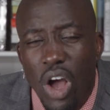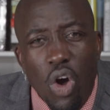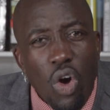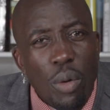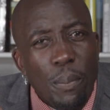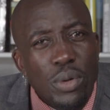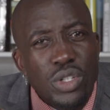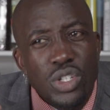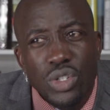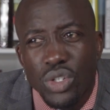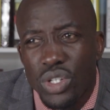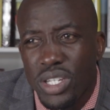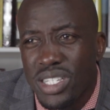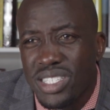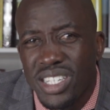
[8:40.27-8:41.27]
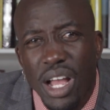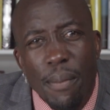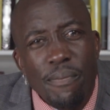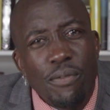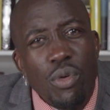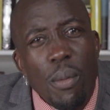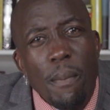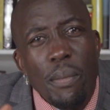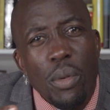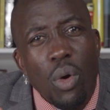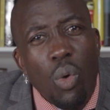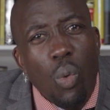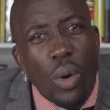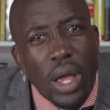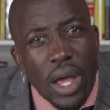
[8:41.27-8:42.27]
opportunities come from
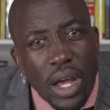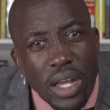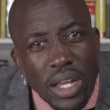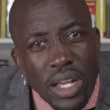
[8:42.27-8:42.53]
nowhere.